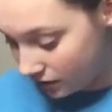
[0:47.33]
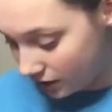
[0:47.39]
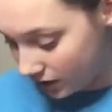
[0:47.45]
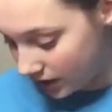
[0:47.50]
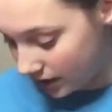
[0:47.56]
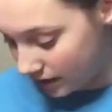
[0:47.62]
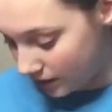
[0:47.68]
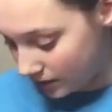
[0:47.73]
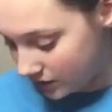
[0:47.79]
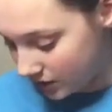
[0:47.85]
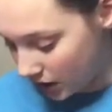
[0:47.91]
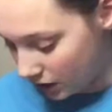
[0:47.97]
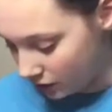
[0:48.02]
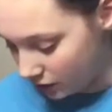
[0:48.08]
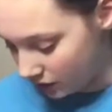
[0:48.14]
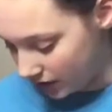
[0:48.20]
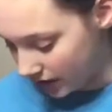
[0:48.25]
cream of
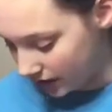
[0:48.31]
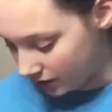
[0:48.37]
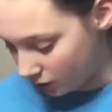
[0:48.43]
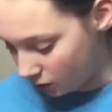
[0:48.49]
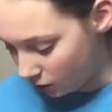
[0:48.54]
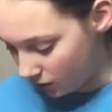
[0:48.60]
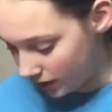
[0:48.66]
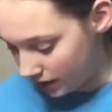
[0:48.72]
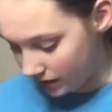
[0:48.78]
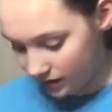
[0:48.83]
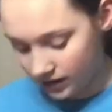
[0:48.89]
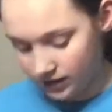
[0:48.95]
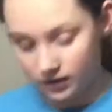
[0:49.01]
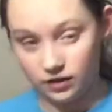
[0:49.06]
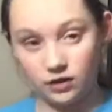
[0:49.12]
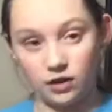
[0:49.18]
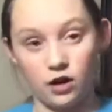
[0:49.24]
tartar, and oil
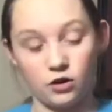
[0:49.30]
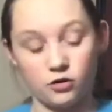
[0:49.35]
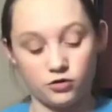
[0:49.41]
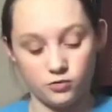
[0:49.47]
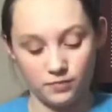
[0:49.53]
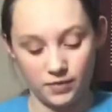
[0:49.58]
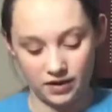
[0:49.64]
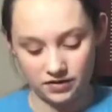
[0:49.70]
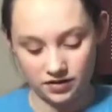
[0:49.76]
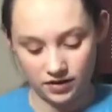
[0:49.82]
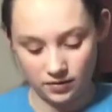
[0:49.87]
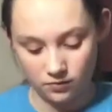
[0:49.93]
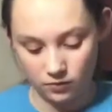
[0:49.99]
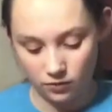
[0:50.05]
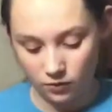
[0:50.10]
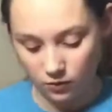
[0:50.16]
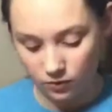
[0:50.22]
in a large mixing
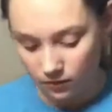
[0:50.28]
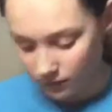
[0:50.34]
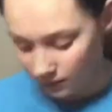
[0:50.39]
bowl.